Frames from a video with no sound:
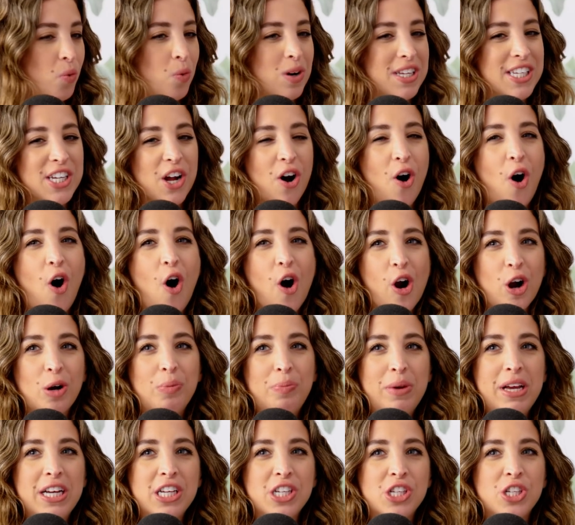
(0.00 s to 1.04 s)
Was it
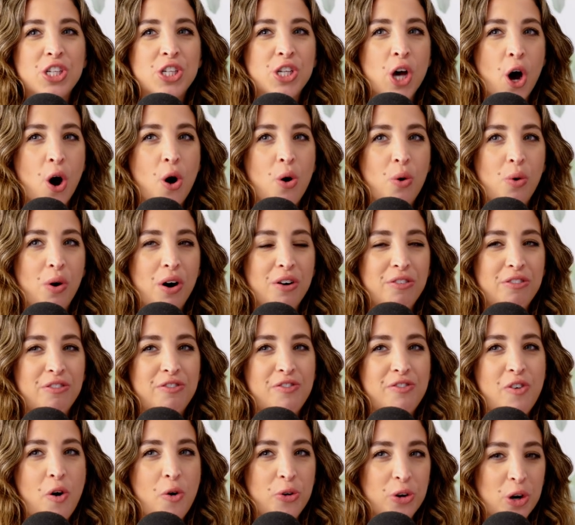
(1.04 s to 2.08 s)
hard being so
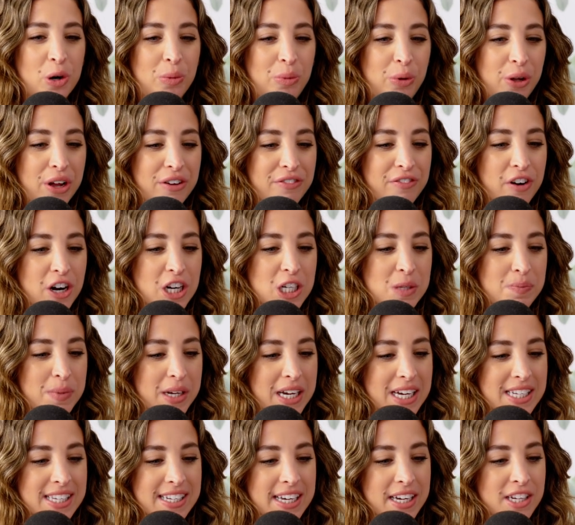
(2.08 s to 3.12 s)
vulnerable at first?
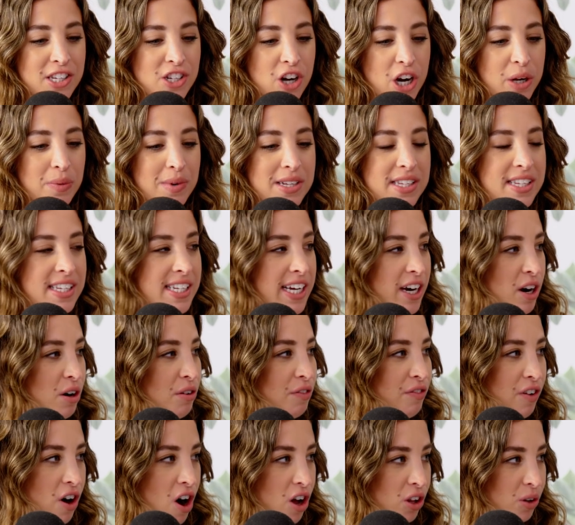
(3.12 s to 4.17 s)
Because like starting with 0
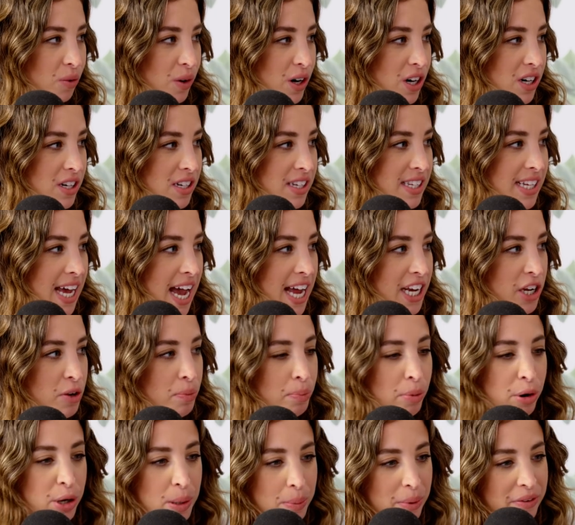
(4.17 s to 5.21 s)
followers and you
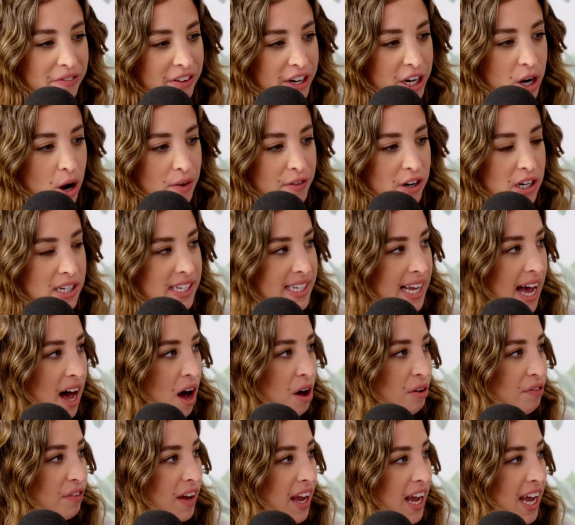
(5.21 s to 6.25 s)
put up a video of
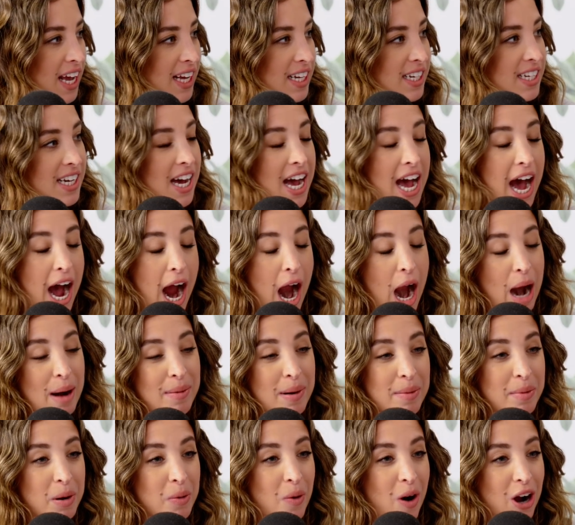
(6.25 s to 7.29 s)
yourself, and I
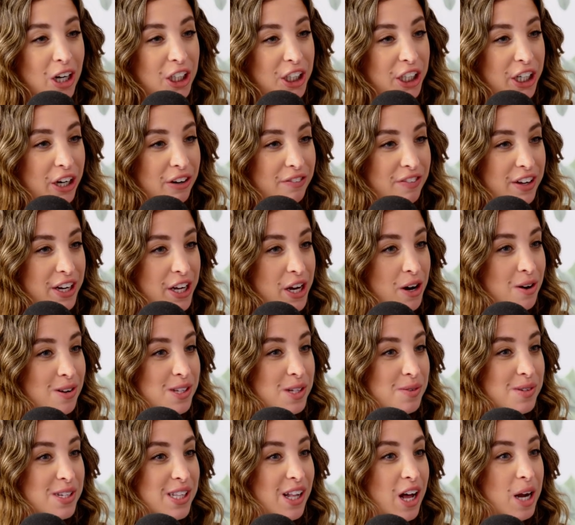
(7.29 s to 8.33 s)
remember watching your
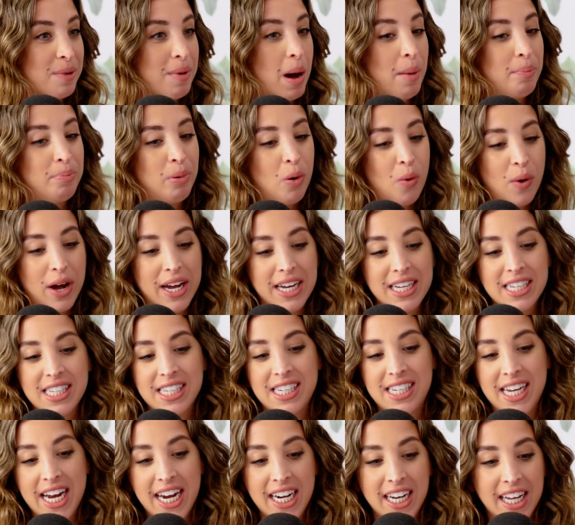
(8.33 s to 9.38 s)
videos, it was a lot about boys,
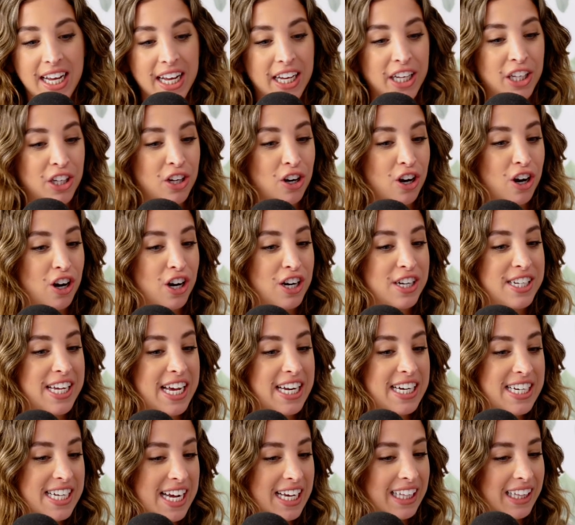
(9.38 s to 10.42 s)
dating, your
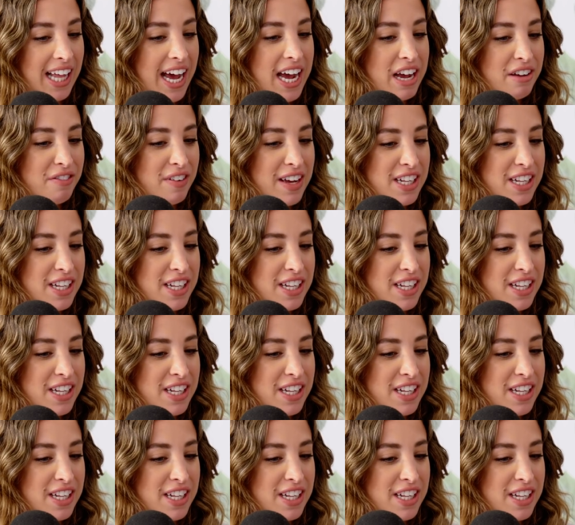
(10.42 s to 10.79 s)
day-to-day life.